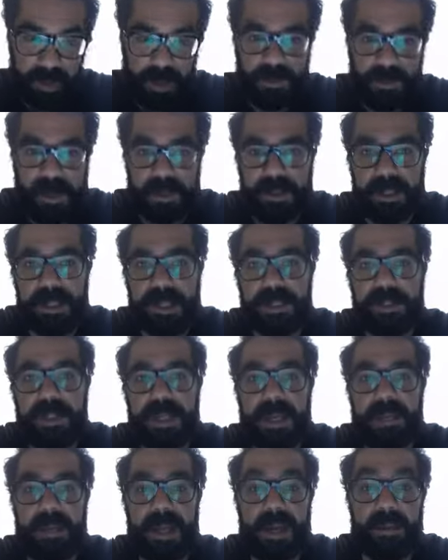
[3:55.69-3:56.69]
Apparently she was
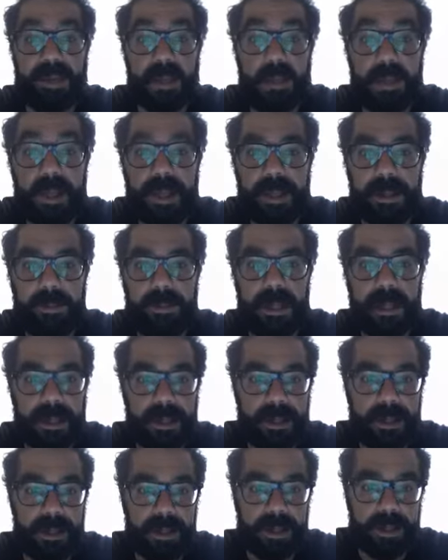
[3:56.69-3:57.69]
named after
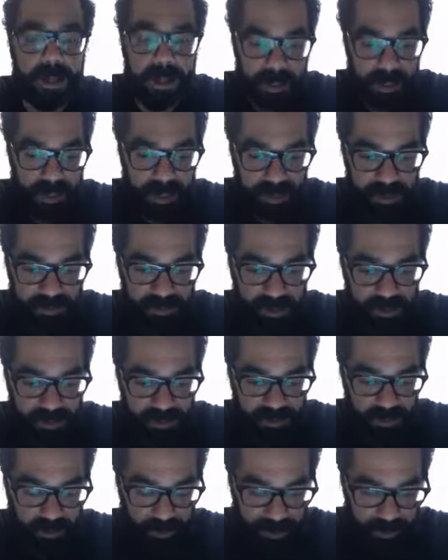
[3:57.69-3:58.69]
Wilhelmina,
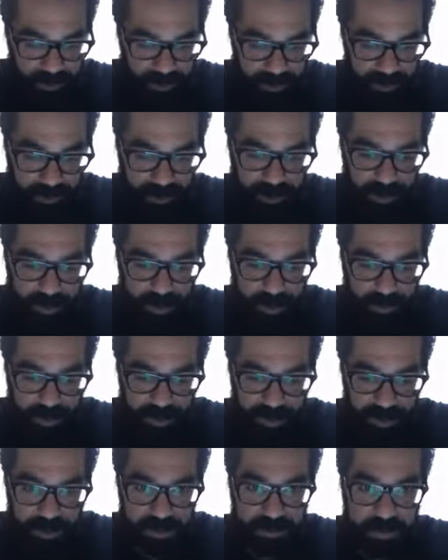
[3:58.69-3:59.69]
Spanish queen at the time,
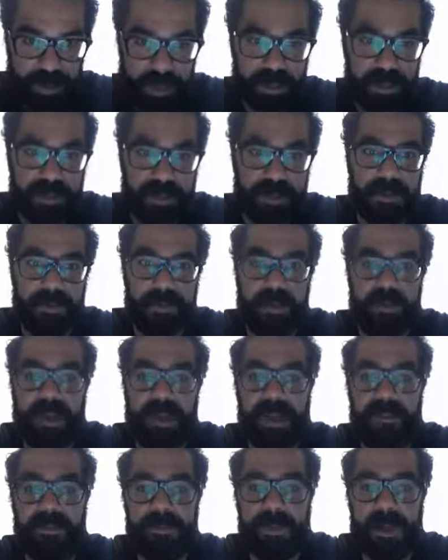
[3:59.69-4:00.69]
because my
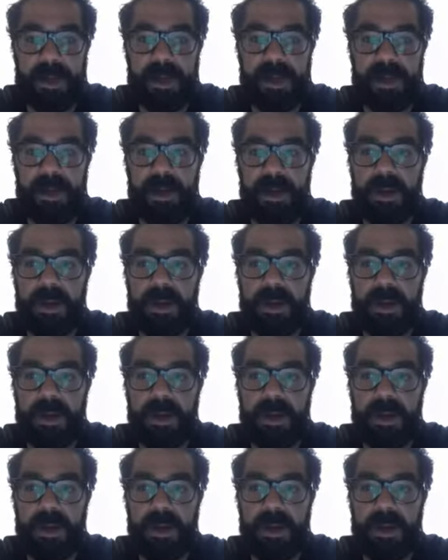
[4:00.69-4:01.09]
grandpa